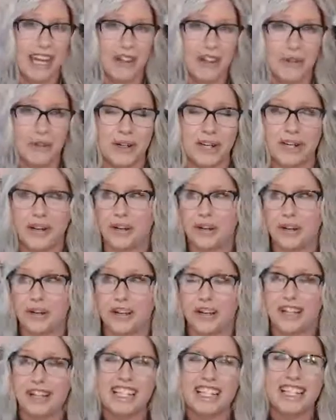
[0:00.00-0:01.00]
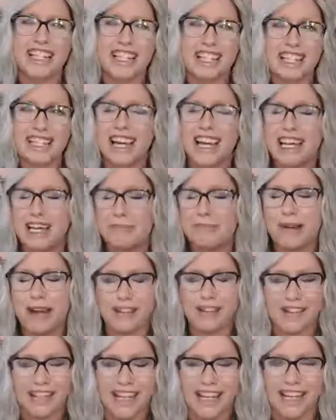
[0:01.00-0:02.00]
drink, or it's not
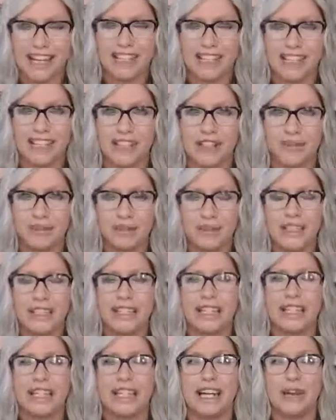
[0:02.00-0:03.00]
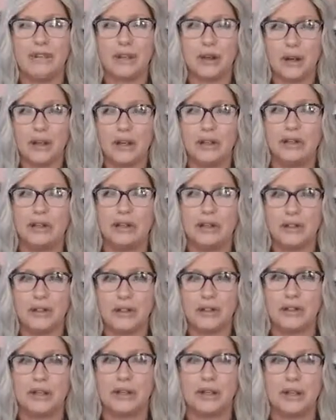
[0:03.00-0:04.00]
about that. It's really, I want you to
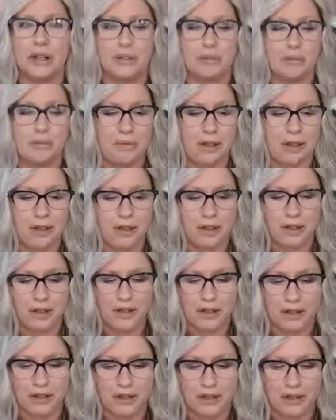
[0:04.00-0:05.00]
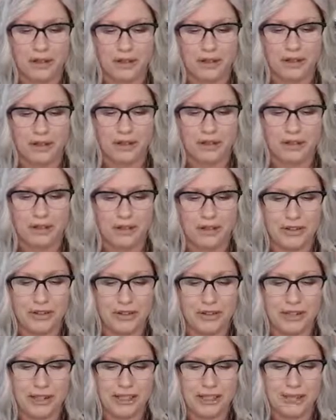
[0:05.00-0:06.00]
do some
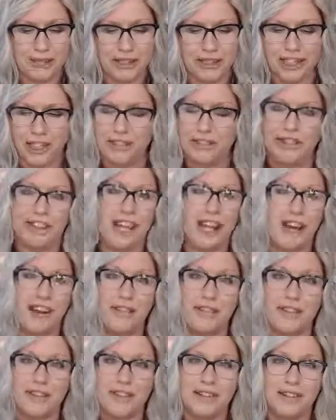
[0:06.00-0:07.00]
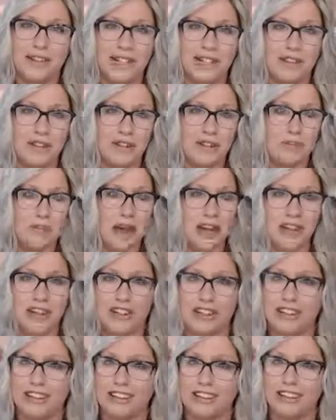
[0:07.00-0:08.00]
self-love,
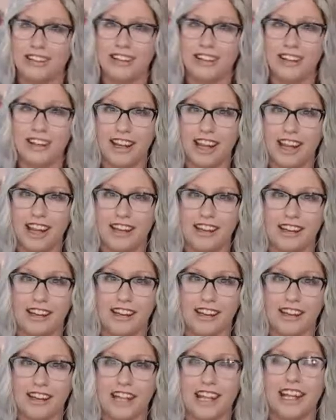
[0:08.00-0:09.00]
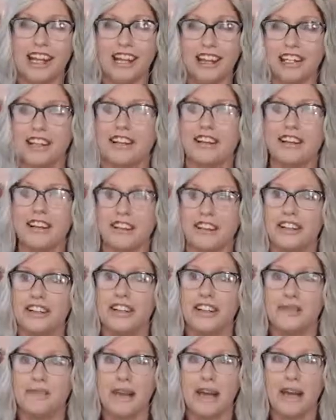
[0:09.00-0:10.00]
introspection, and get clear
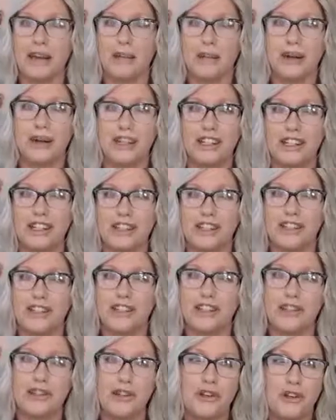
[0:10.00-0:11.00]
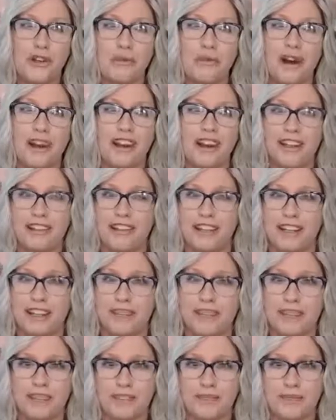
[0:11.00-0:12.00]
about what it is that you want in life.